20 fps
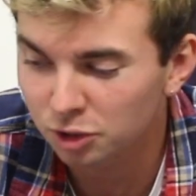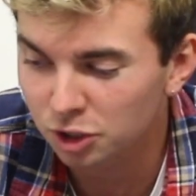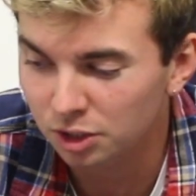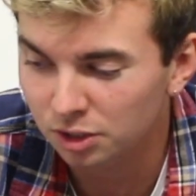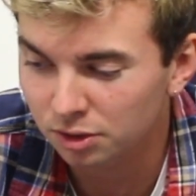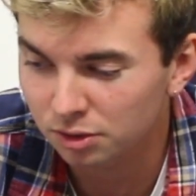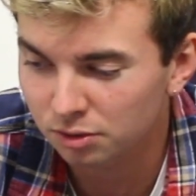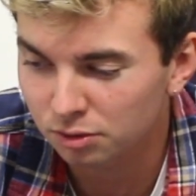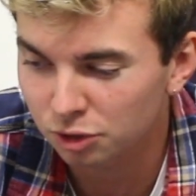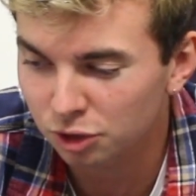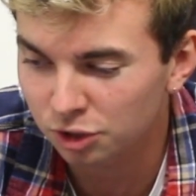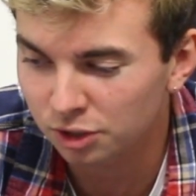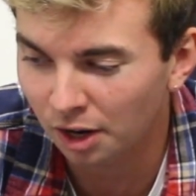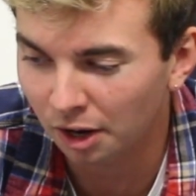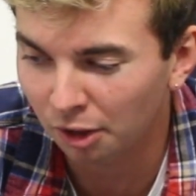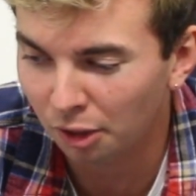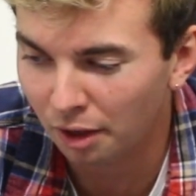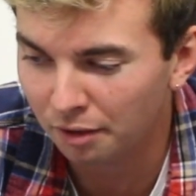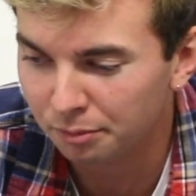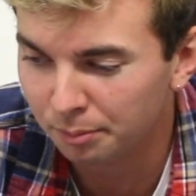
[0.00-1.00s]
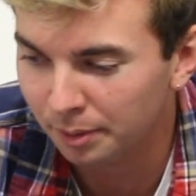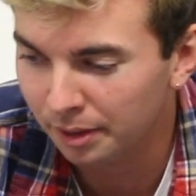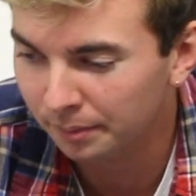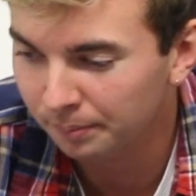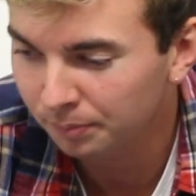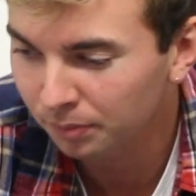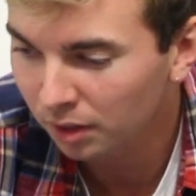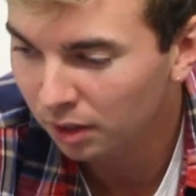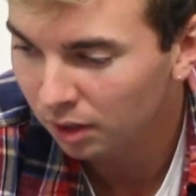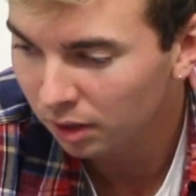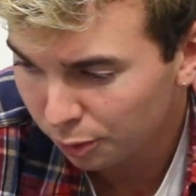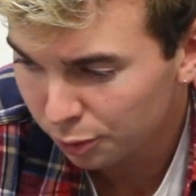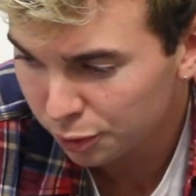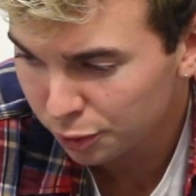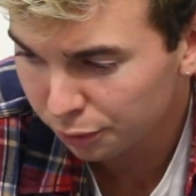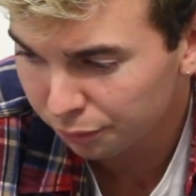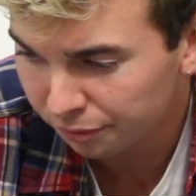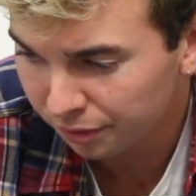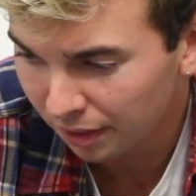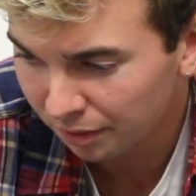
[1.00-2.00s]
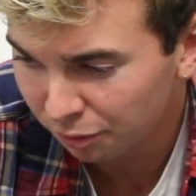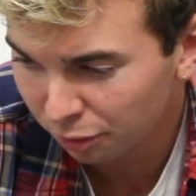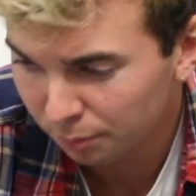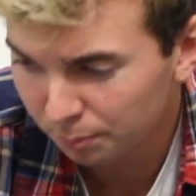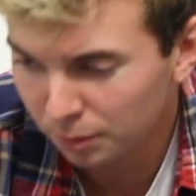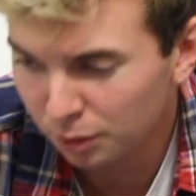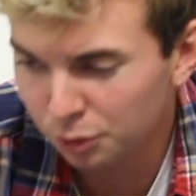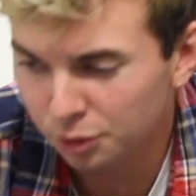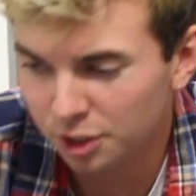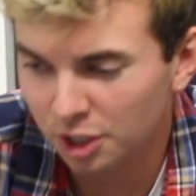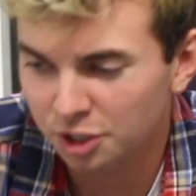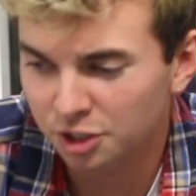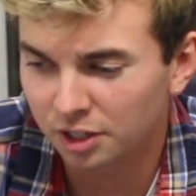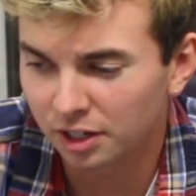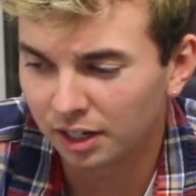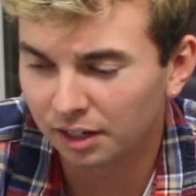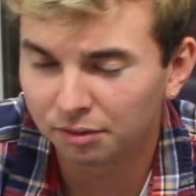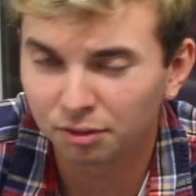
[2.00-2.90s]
She's done a lot for me. Who's your favorite musician?